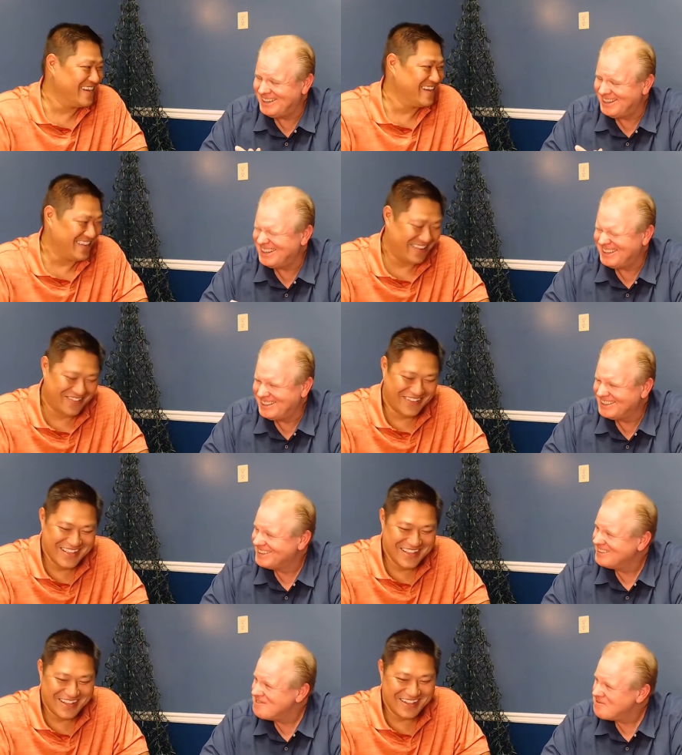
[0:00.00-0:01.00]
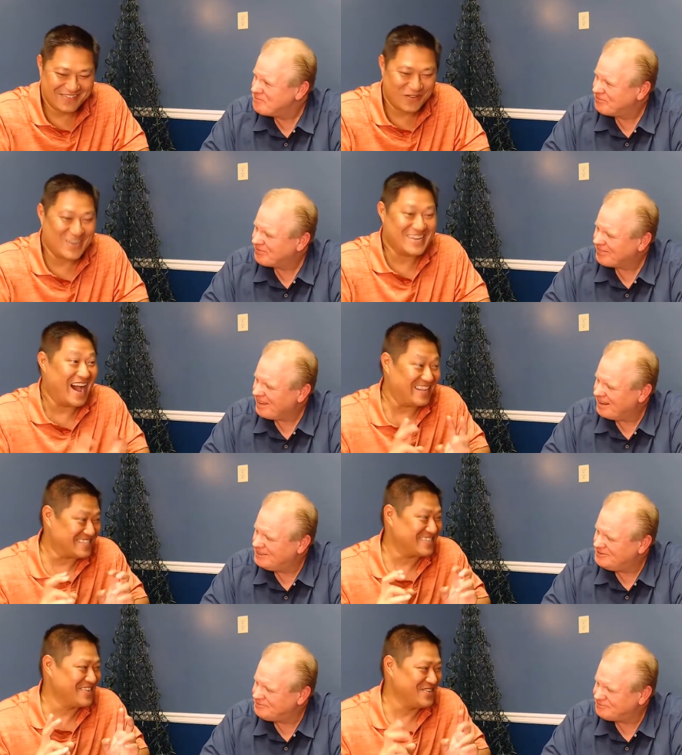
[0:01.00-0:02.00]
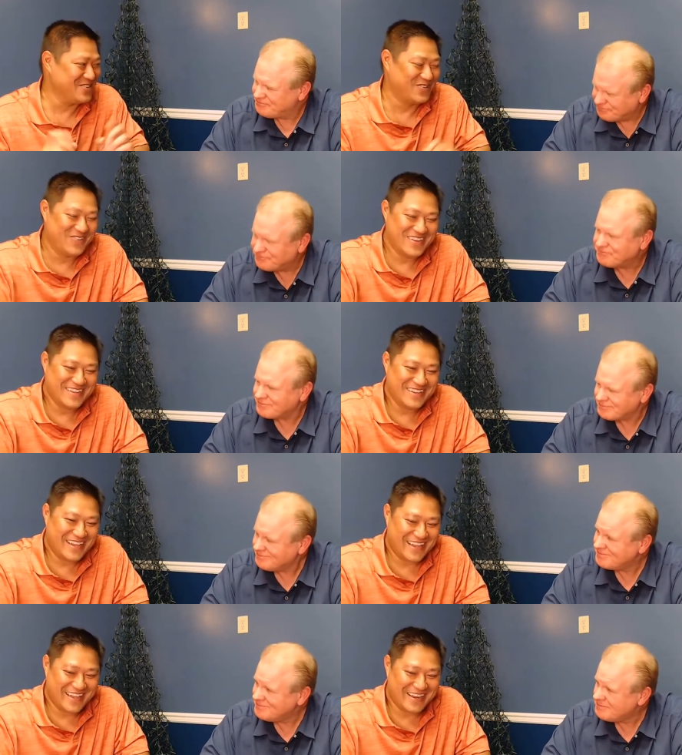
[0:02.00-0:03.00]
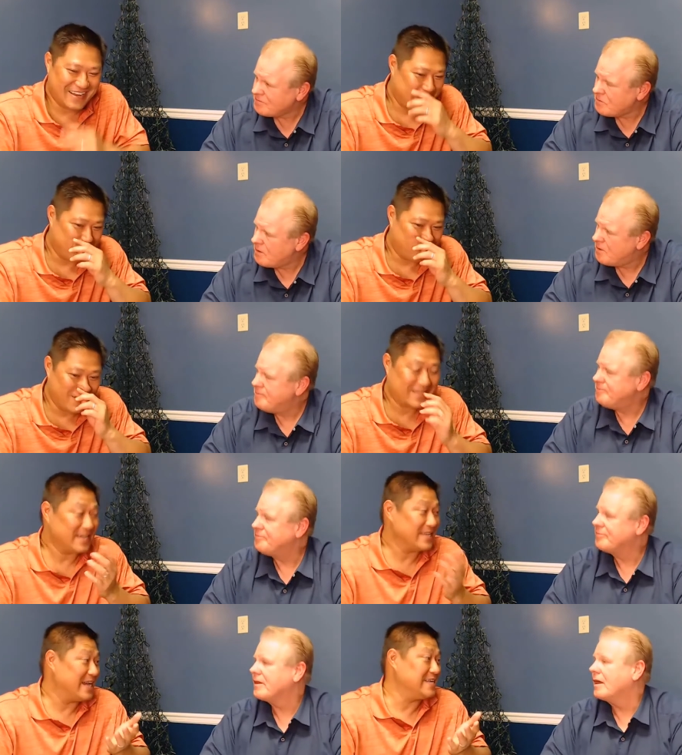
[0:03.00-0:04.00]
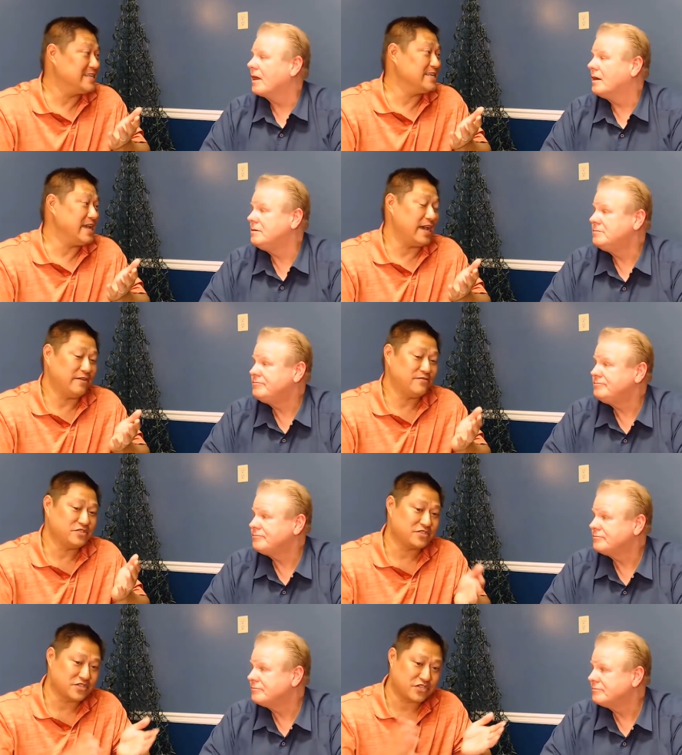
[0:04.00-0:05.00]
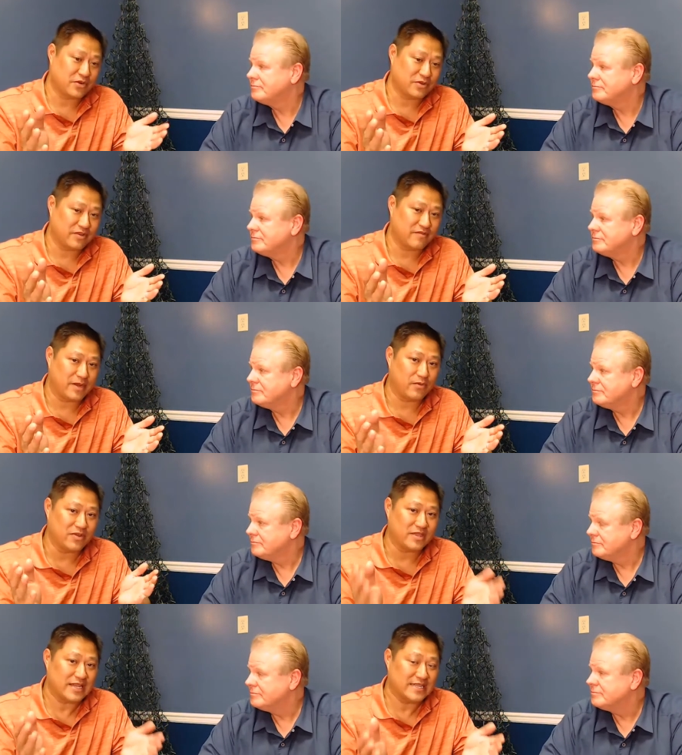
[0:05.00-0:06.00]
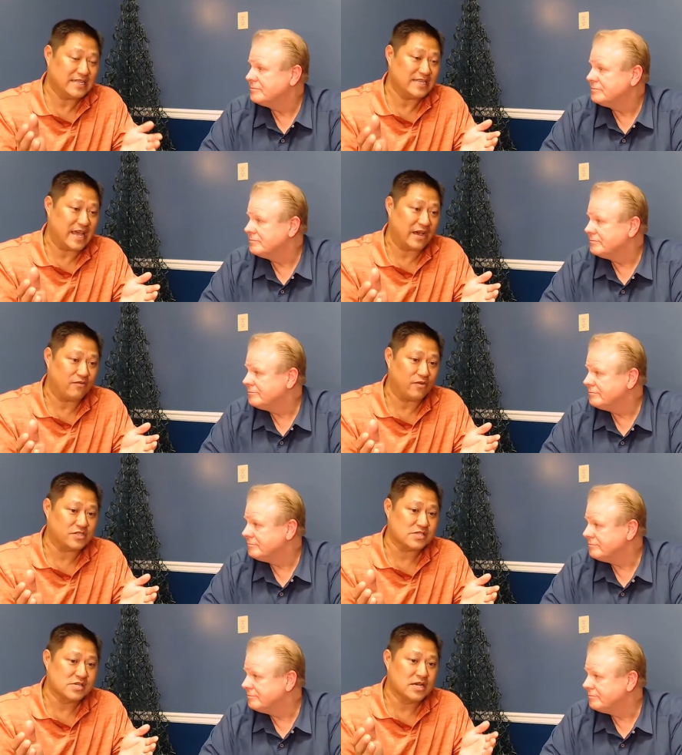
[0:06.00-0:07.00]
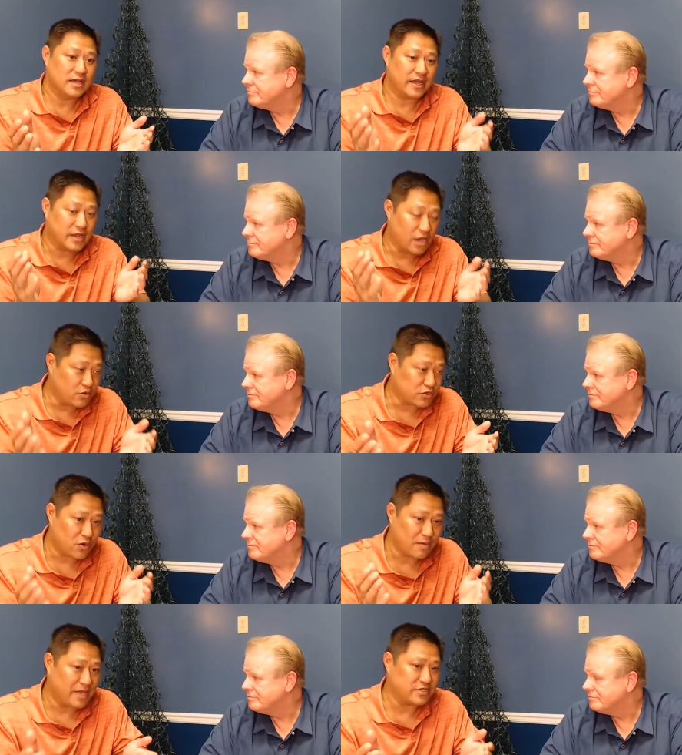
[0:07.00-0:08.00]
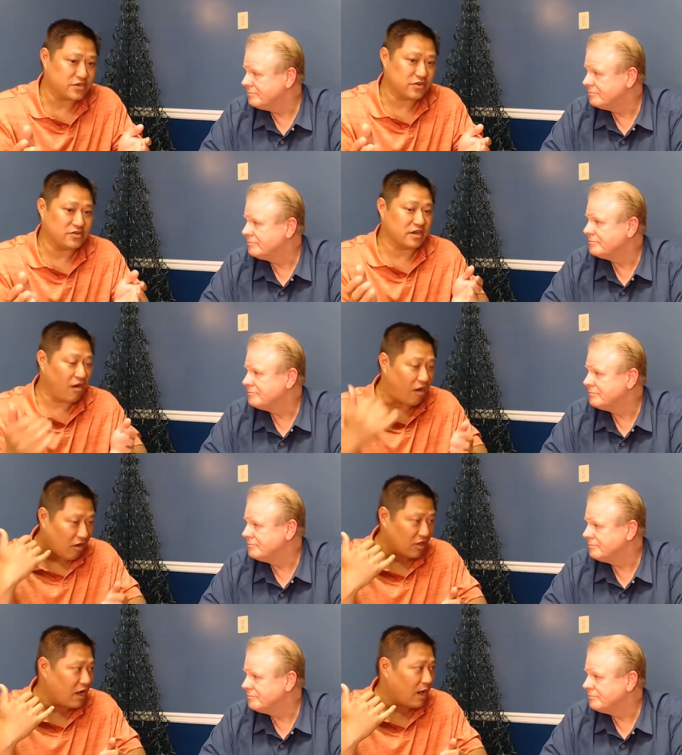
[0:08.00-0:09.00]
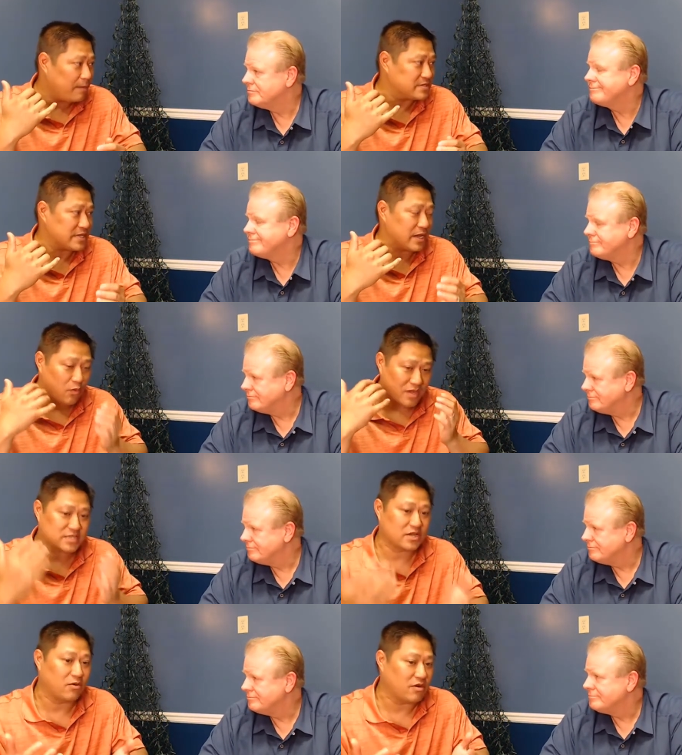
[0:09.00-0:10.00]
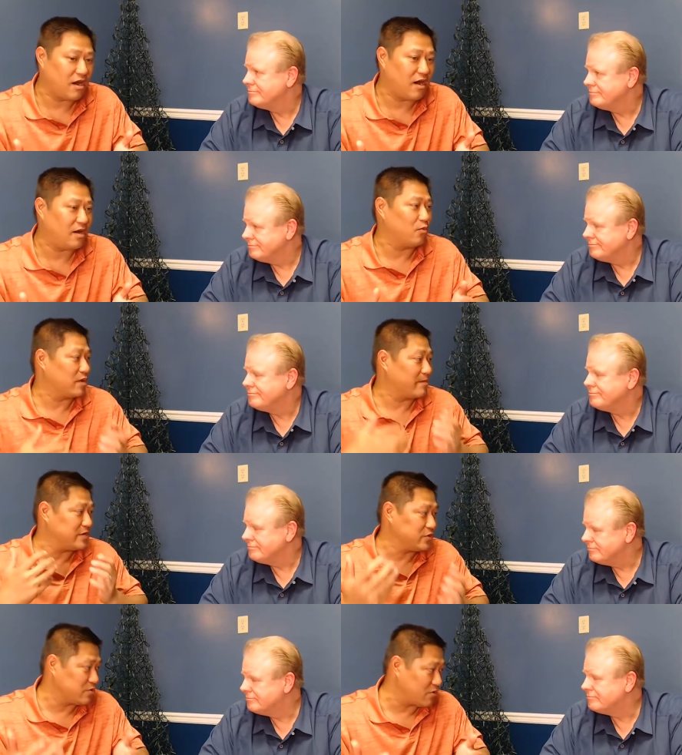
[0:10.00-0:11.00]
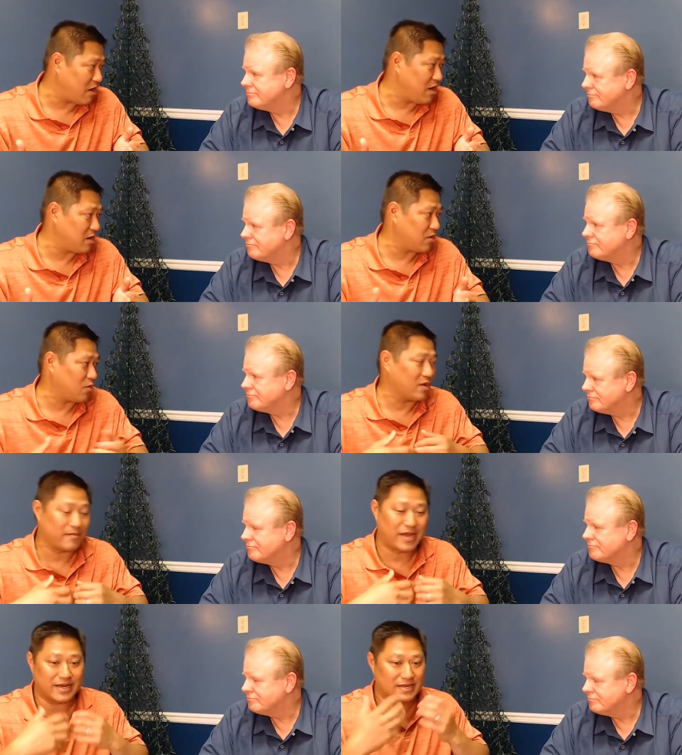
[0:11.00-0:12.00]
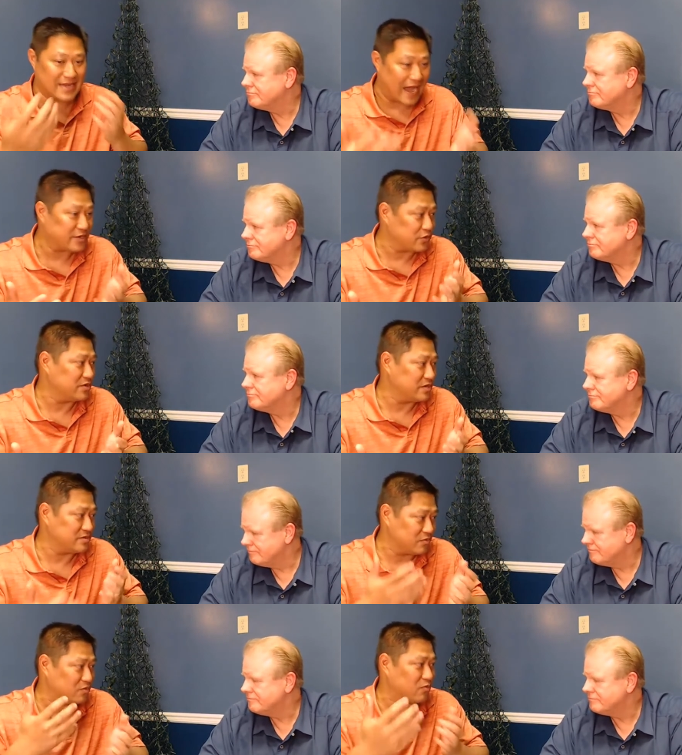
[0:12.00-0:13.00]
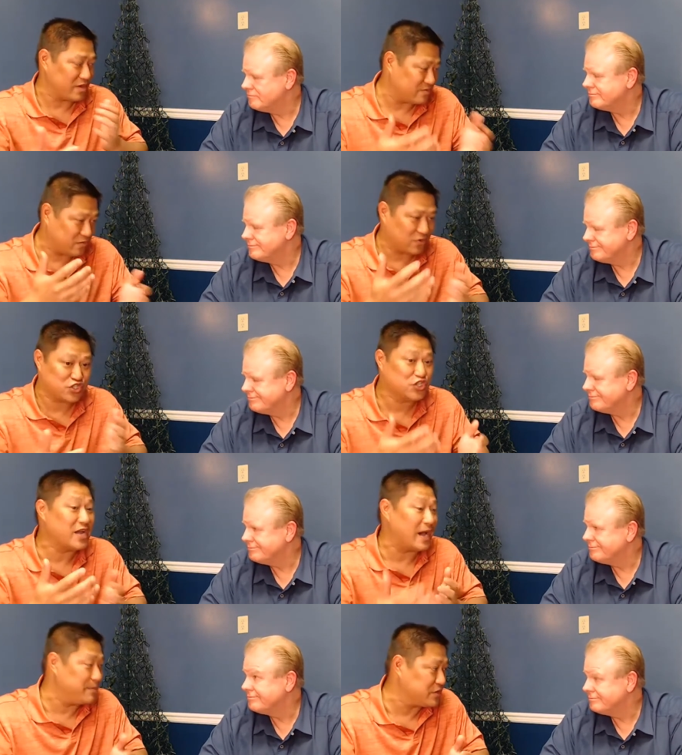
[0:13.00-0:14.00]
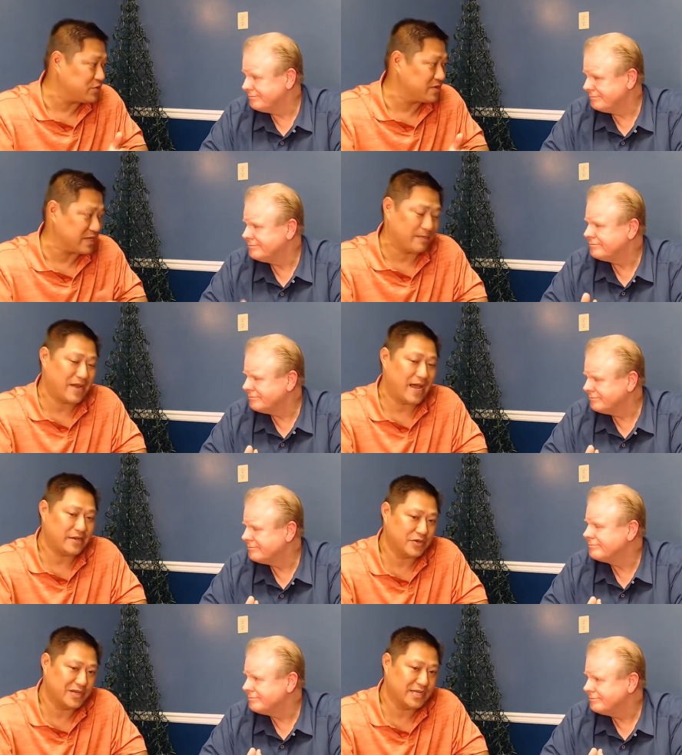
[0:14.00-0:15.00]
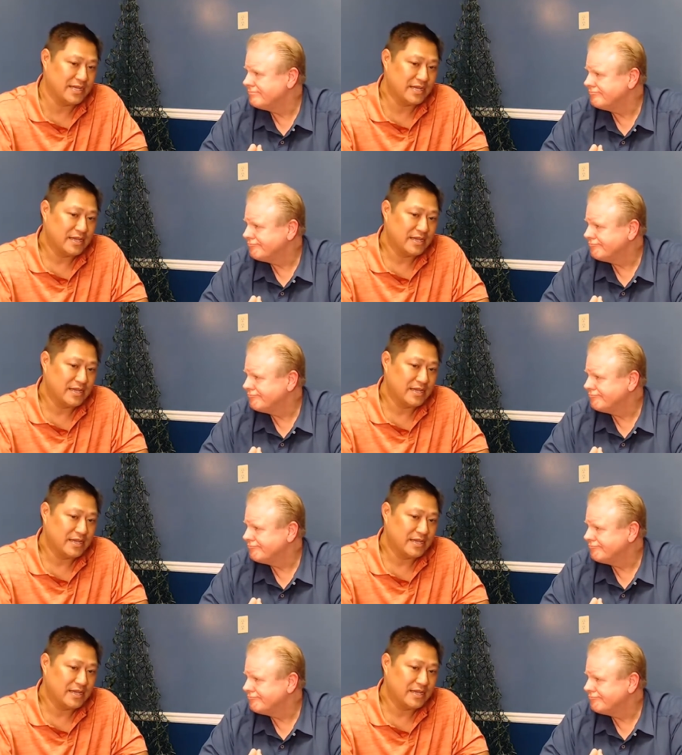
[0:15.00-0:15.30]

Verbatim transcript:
Speaker 1: of what not to do. And uh, one thing that I didn't have, just to share with everybody, one thing I didn't have was a coach or a mentor to call up and say, what's going on? What am I doing wrong? Or what am I not doing? What, what should I be doing that I'm not doing?